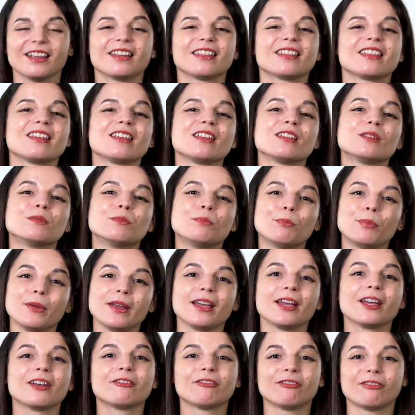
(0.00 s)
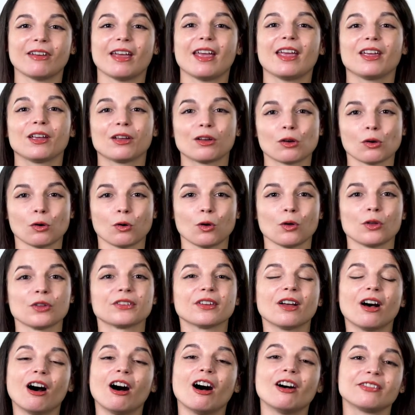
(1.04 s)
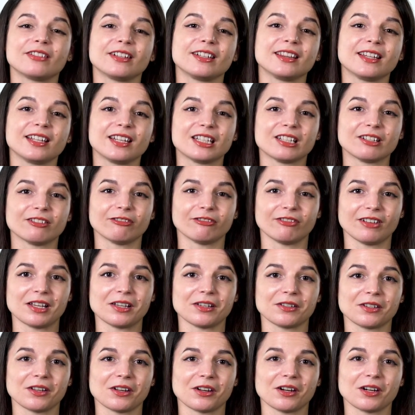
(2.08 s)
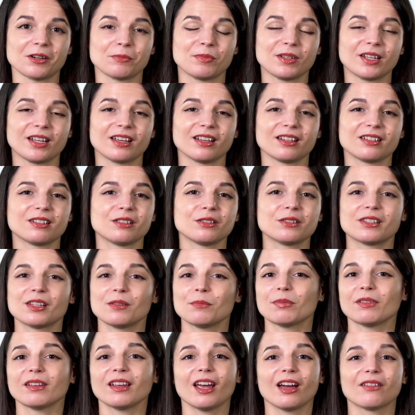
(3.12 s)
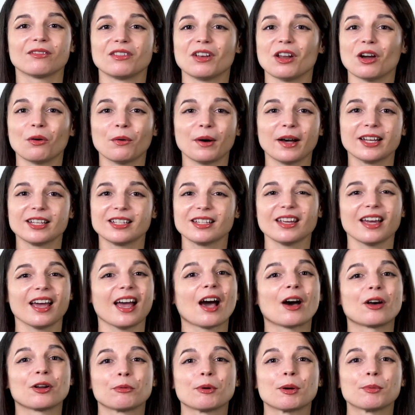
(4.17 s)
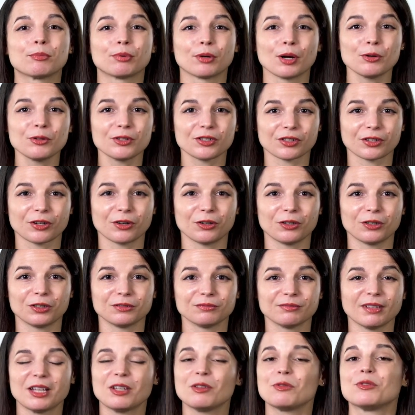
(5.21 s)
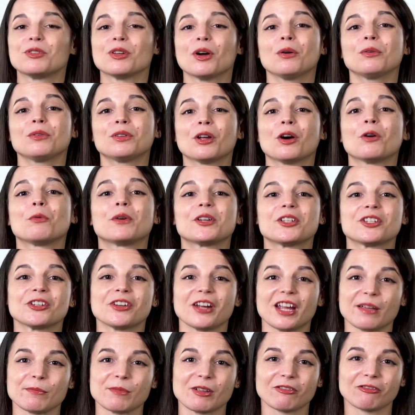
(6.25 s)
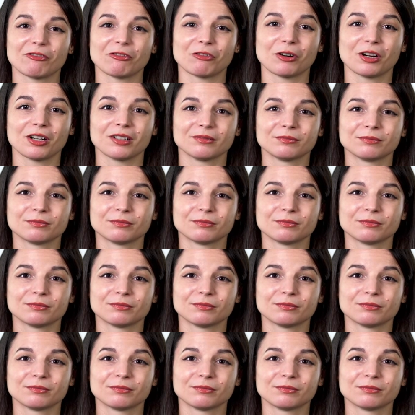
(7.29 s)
These big, vague goals often lead to failure because you simply have no idea how to approach the goal and you don't know what you're aiming for.